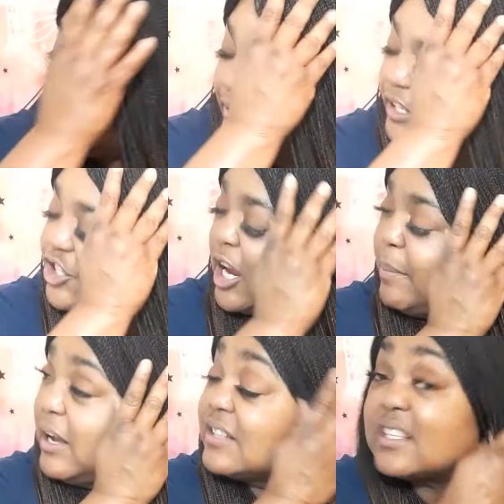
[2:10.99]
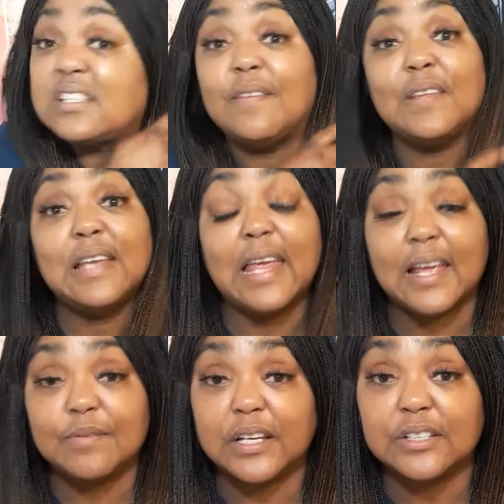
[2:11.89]
feeling ashamed because of something they
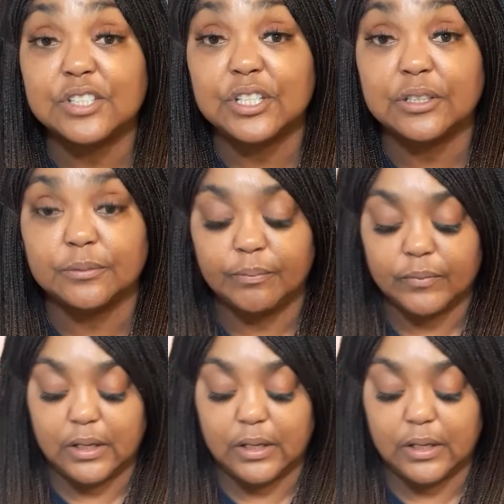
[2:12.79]
have done to you.